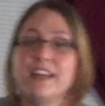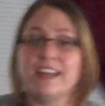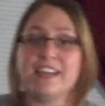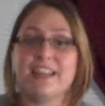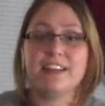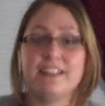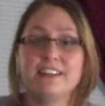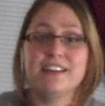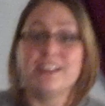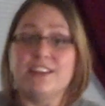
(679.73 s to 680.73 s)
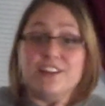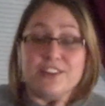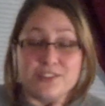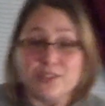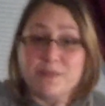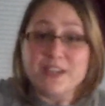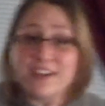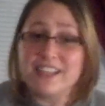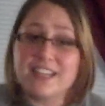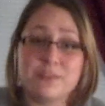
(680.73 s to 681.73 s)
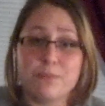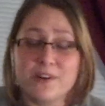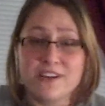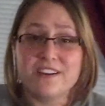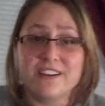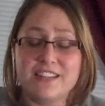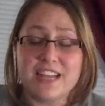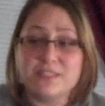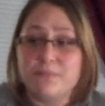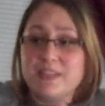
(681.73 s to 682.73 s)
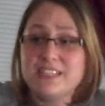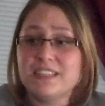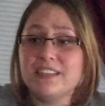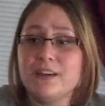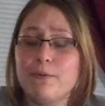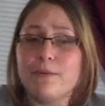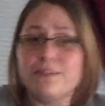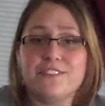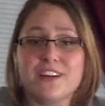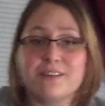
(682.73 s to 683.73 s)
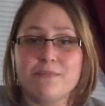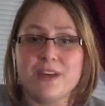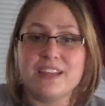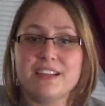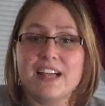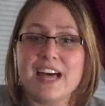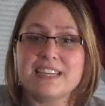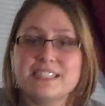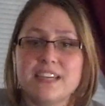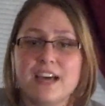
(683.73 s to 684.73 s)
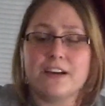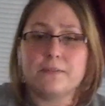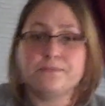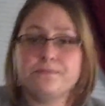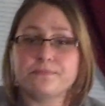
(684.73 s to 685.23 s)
And you should be good. That's basically what we've done at my class. I